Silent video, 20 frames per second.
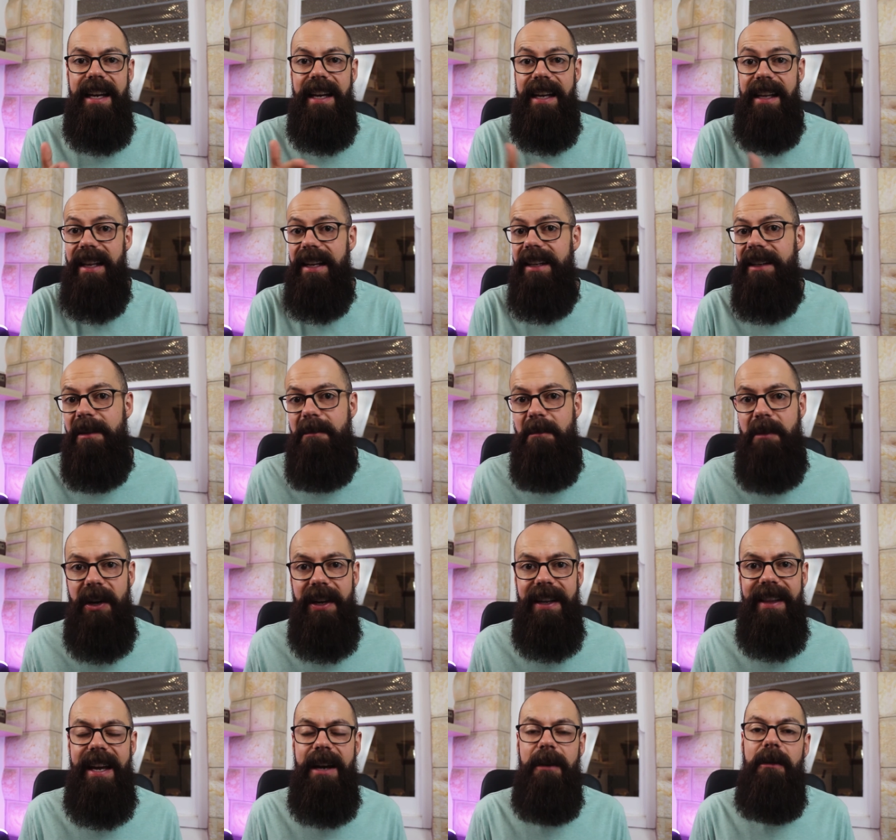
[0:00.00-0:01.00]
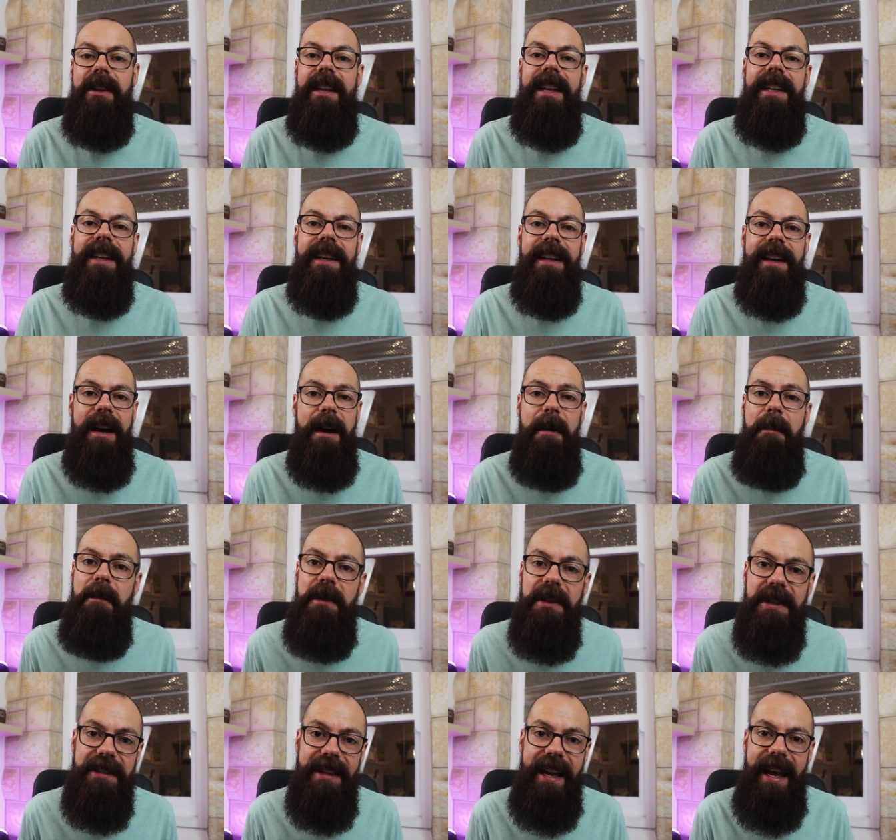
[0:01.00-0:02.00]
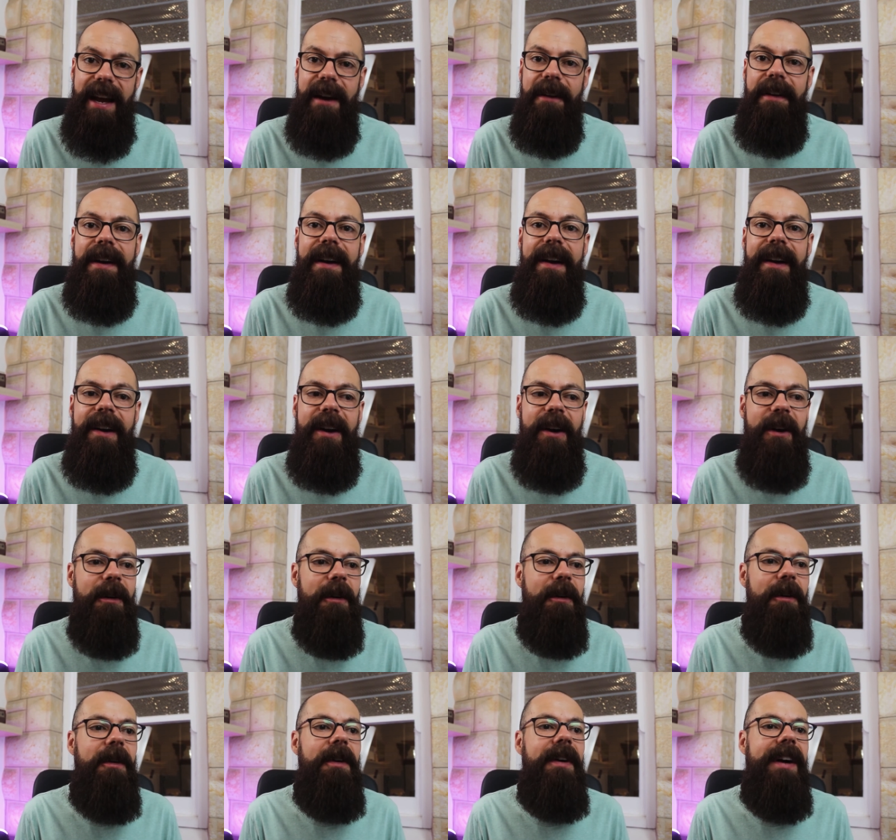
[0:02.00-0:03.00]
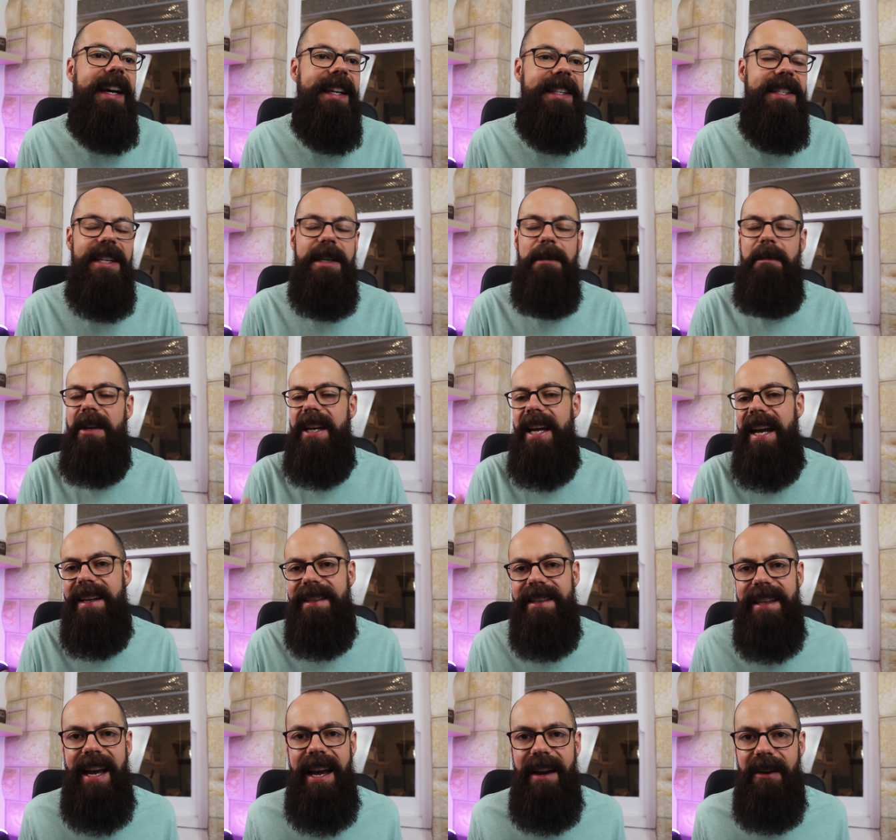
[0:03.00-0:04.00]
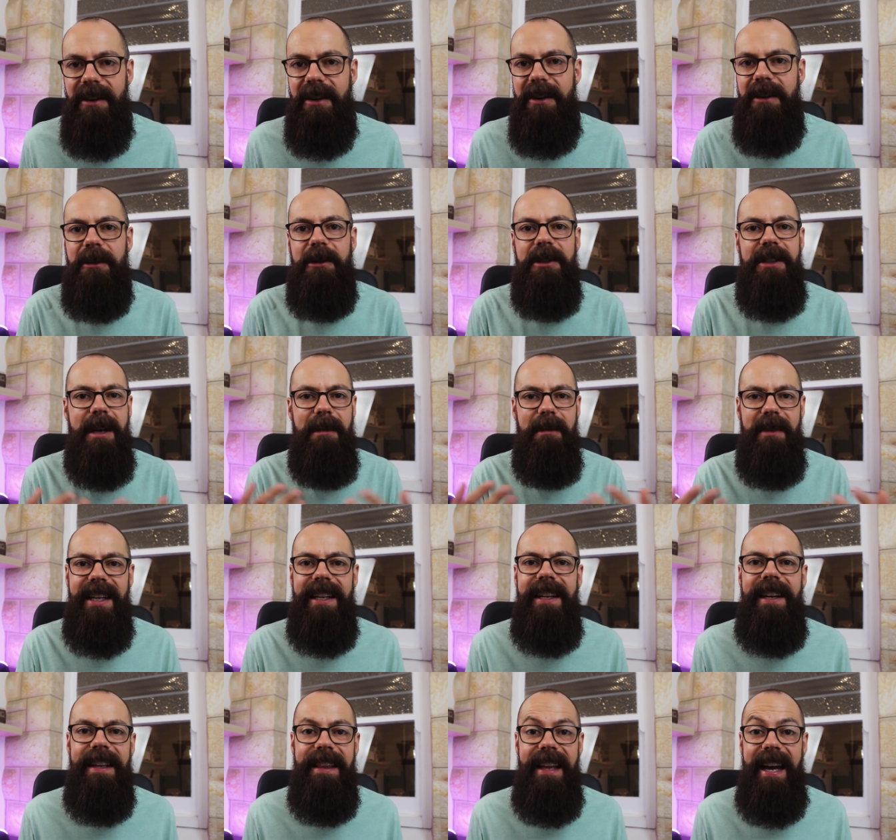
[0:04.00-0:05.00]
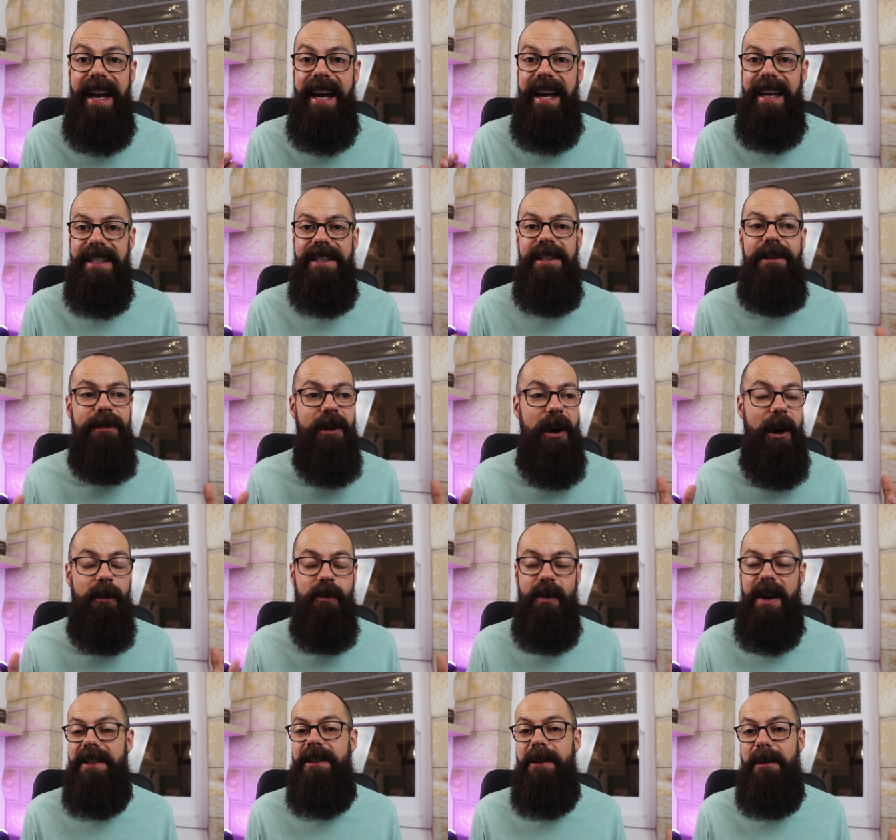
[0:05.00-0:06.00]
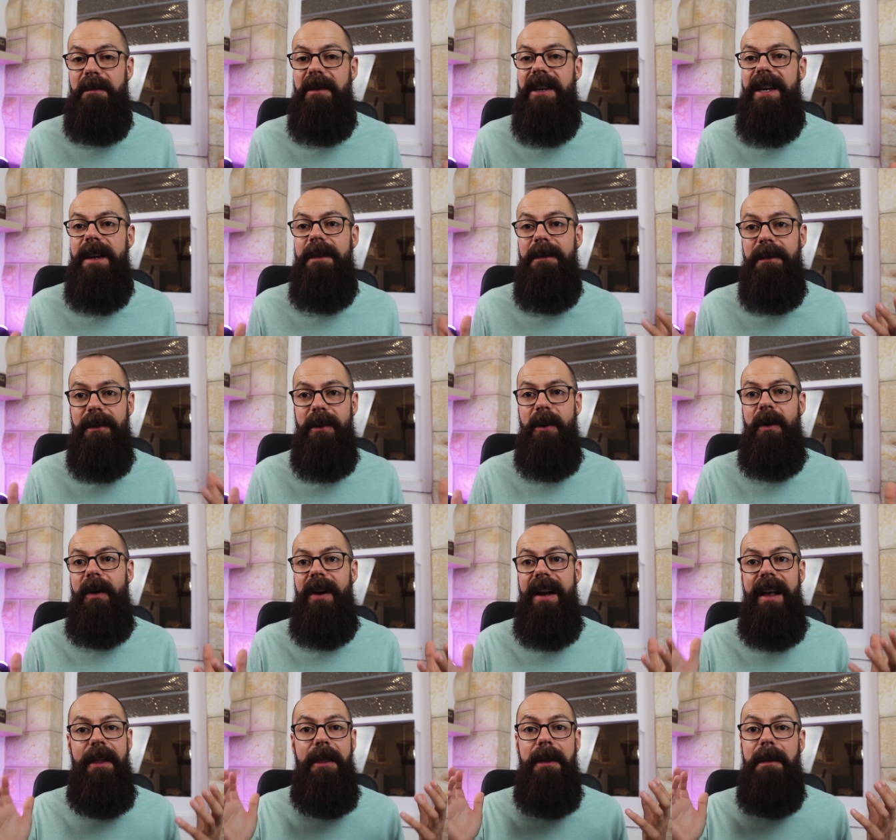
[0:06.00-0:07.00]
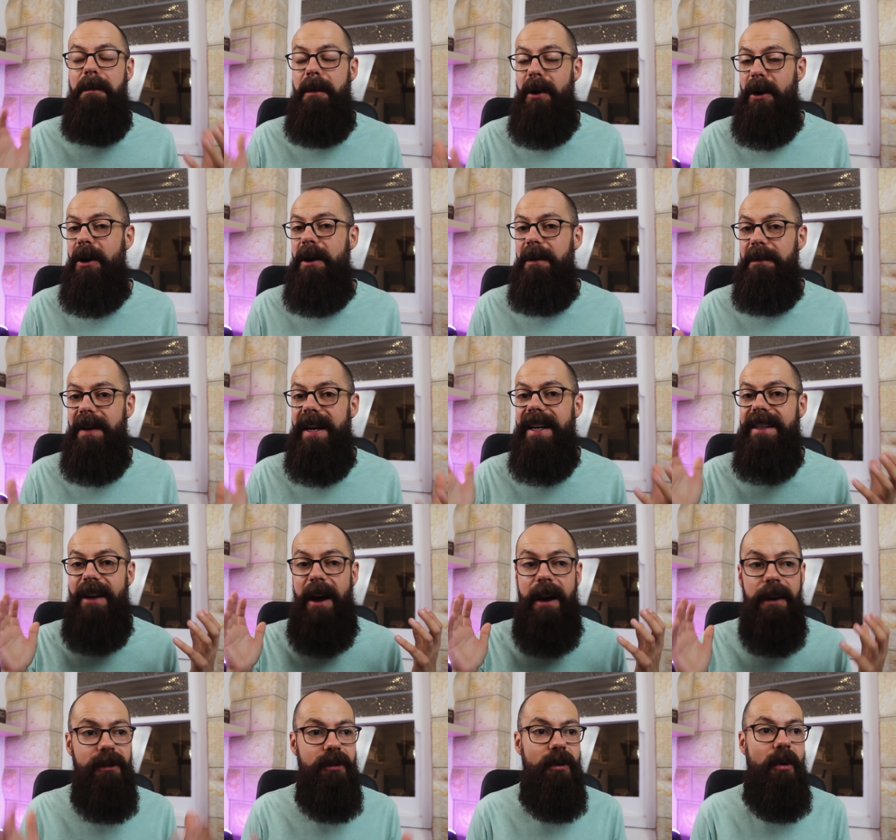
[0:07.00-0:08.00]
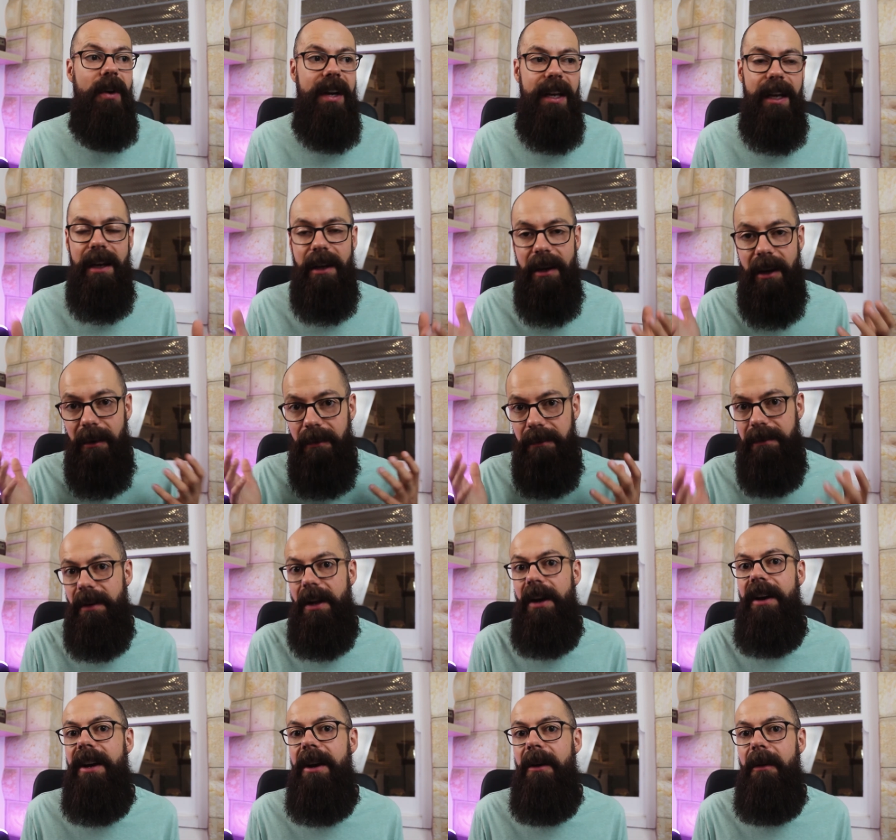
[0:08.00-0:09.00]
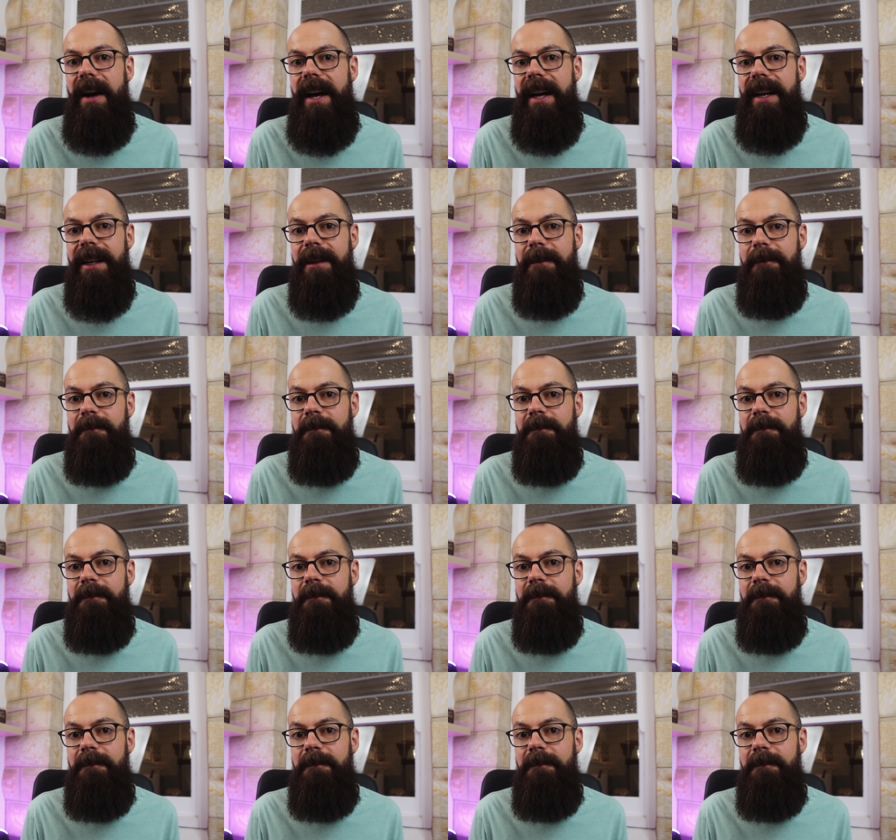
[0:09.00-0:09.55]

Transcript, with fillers: and then combine that with like a compass error or a gps error or something like that and you've got a recipe for the perfect annoying flyaway